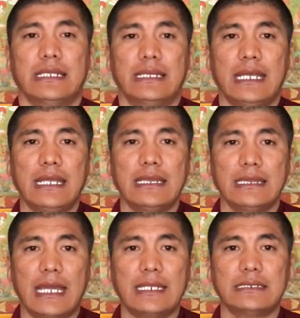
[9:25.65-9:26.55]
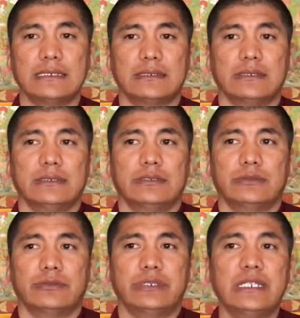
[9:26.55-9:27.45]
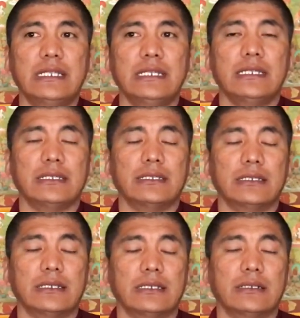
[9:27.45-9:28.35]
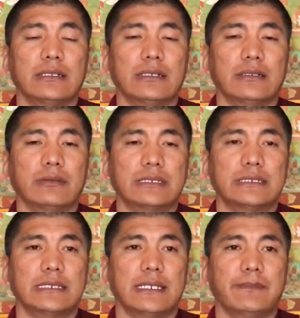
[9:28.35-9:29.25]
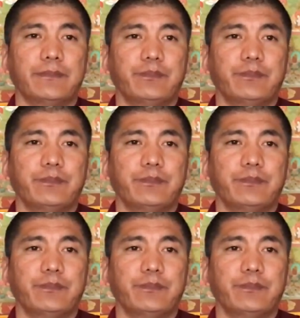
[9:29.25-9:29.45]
then that is really what to say,